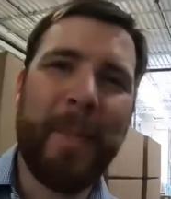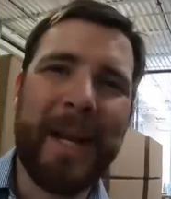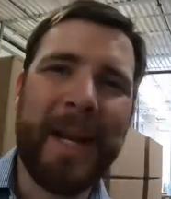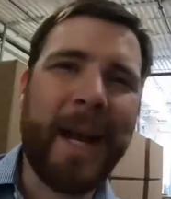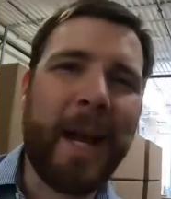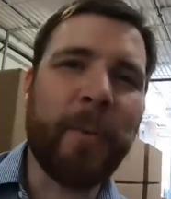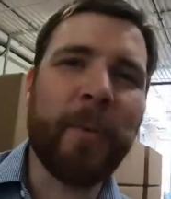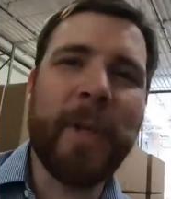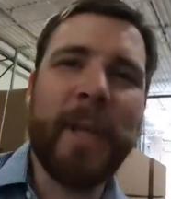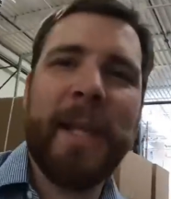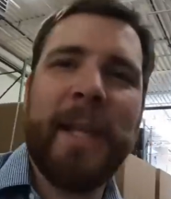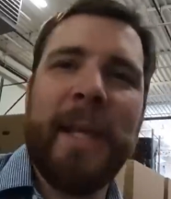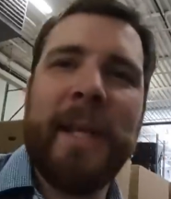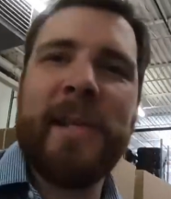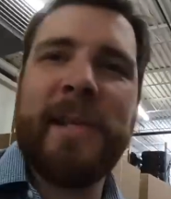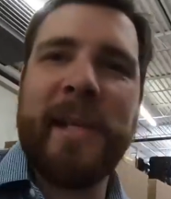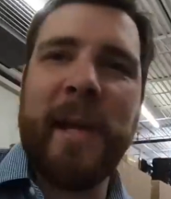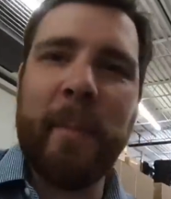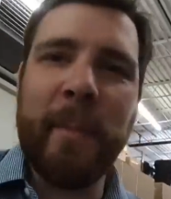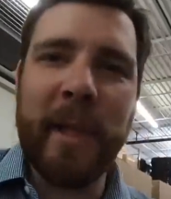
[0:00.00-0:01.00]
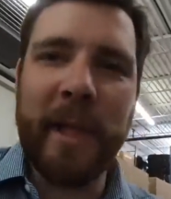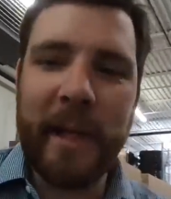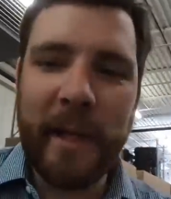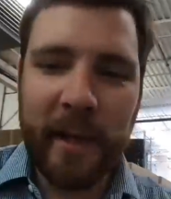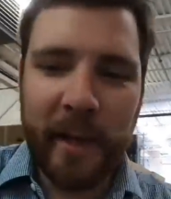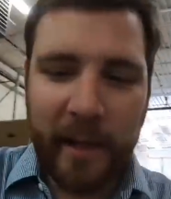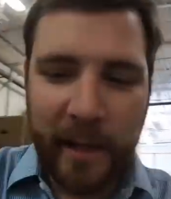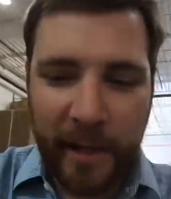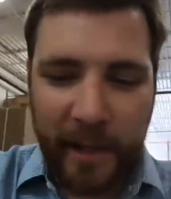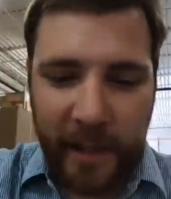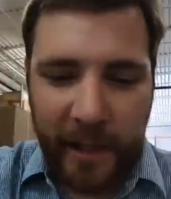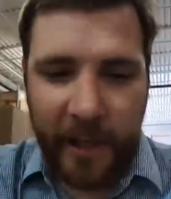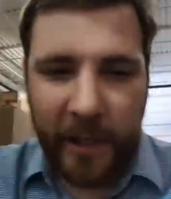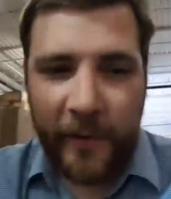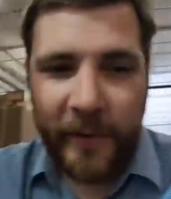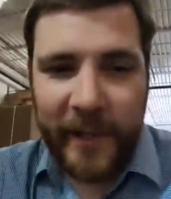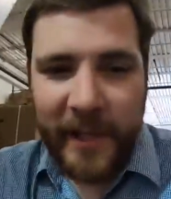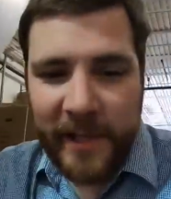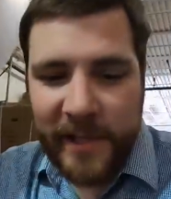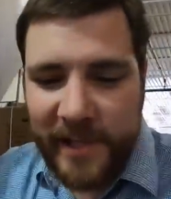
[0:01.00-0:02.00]
but not really the assembly you know,
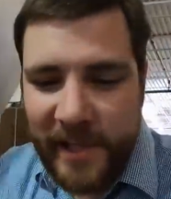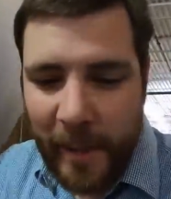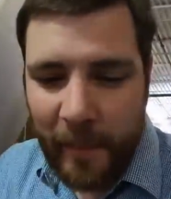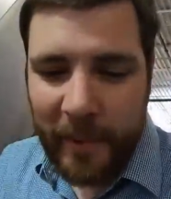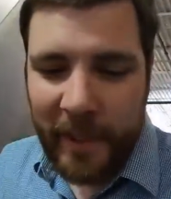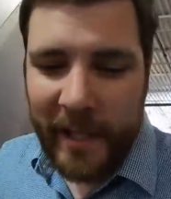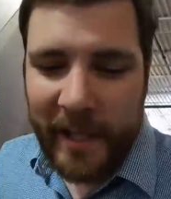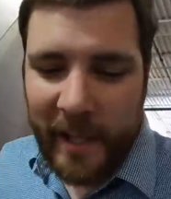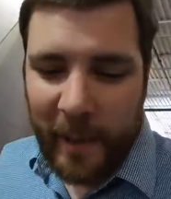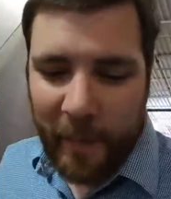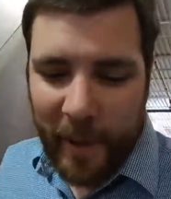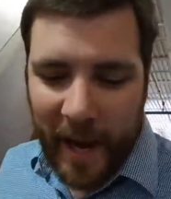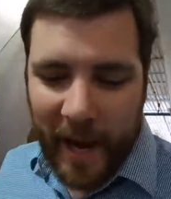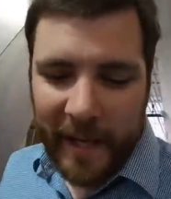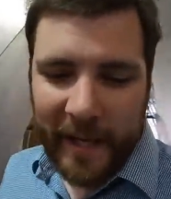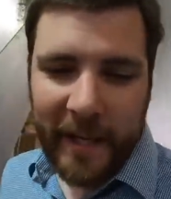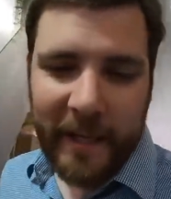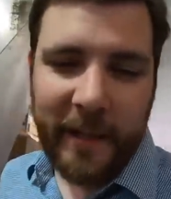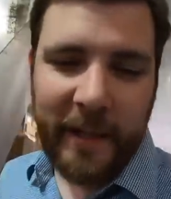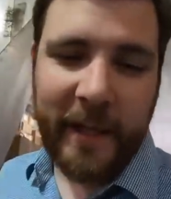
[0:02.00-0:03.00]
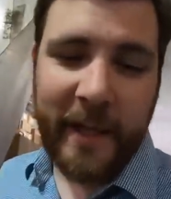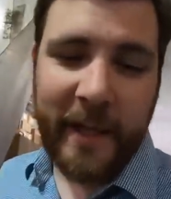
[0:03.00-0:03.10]
the assembly, the packing, the